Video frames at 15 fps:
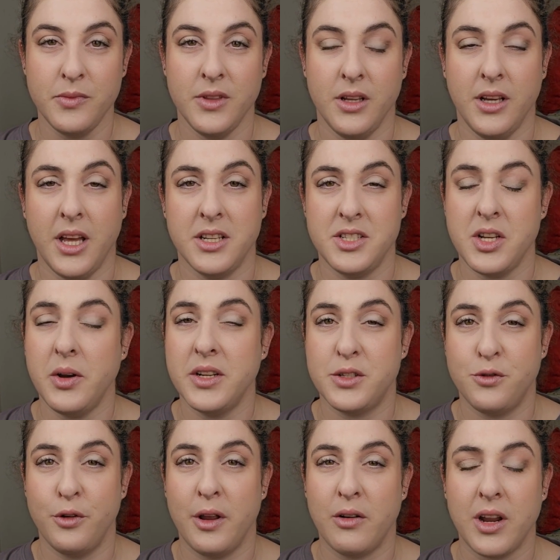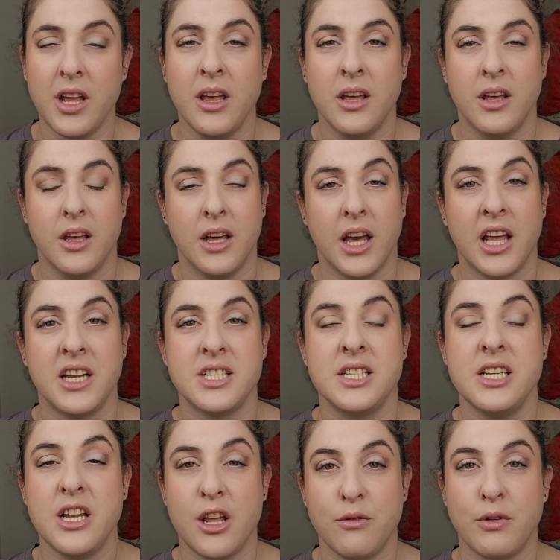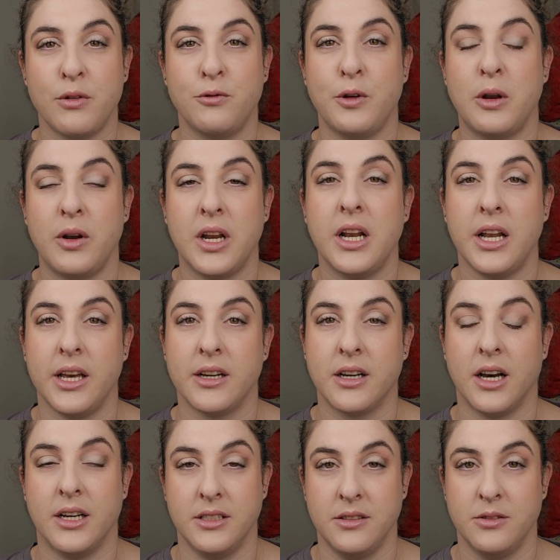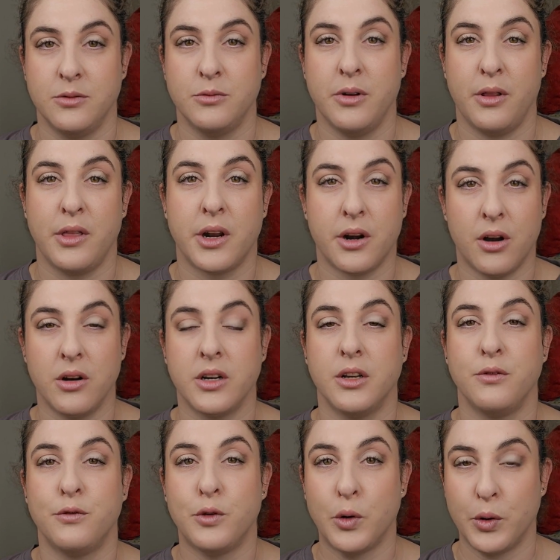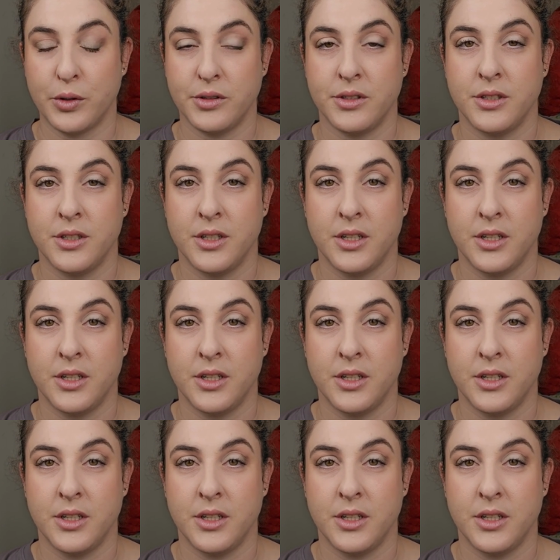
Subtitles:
Again, so it is never very clear cut with raak and word.